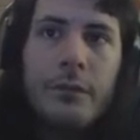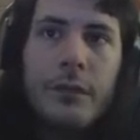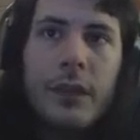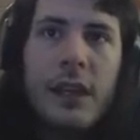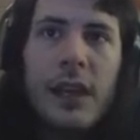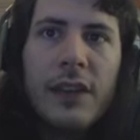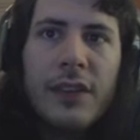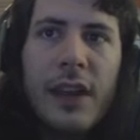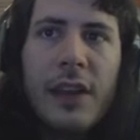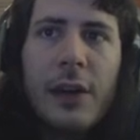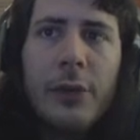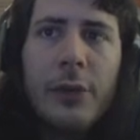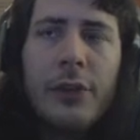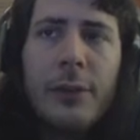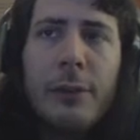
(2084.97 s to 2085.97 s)
Yes, I know
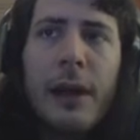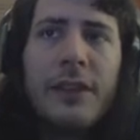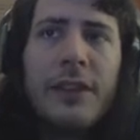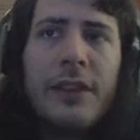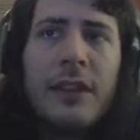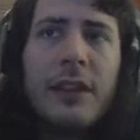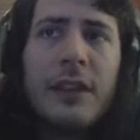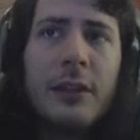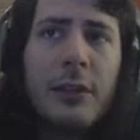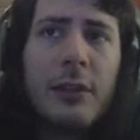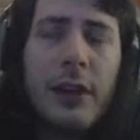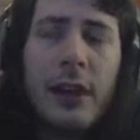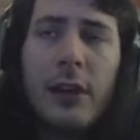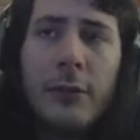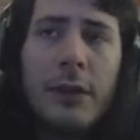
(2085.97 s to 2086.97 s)
there's a bicycle and a
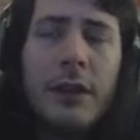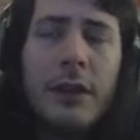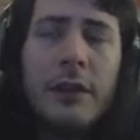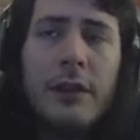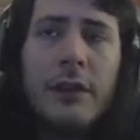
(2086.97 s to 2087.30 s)
crown, but,